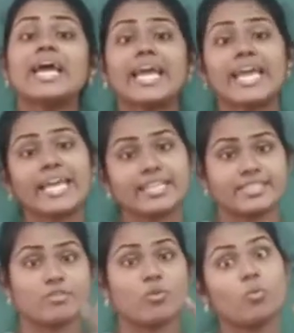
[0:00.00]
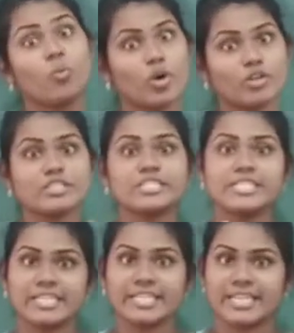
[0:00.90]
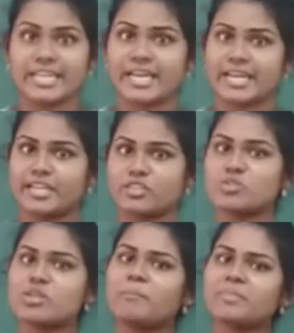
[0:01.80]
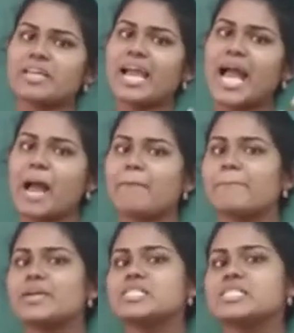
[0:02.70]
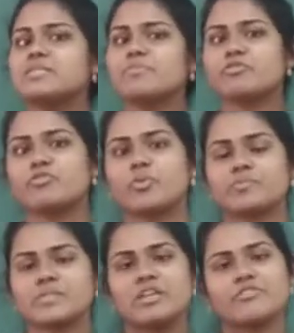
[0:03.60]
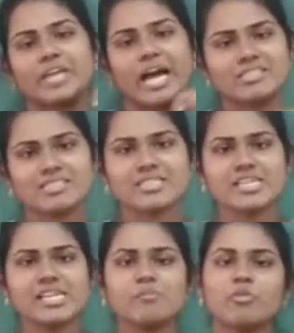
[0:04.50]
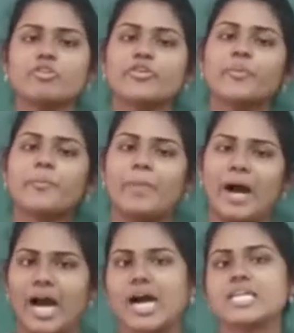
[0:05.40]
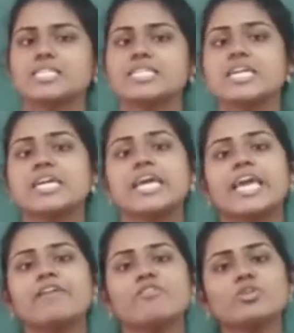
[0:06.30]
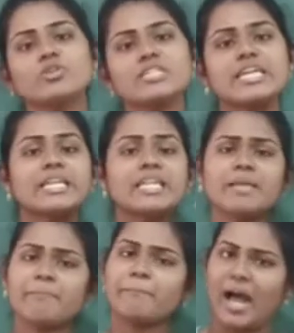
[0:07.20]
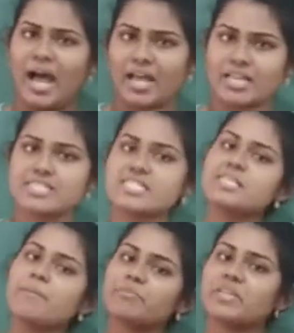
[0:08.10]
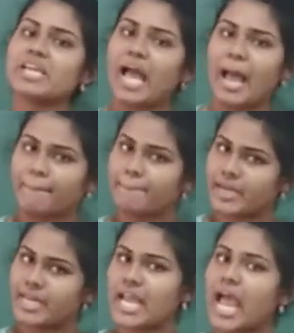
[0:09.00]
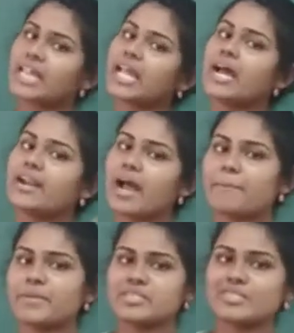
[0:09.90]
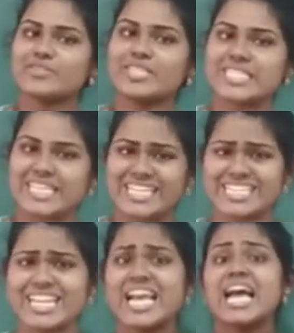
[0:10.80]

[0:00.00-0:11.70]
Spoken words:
it was declined. So something happened before. We are studying about our past. Even though in the past something happened and the Harappan civilization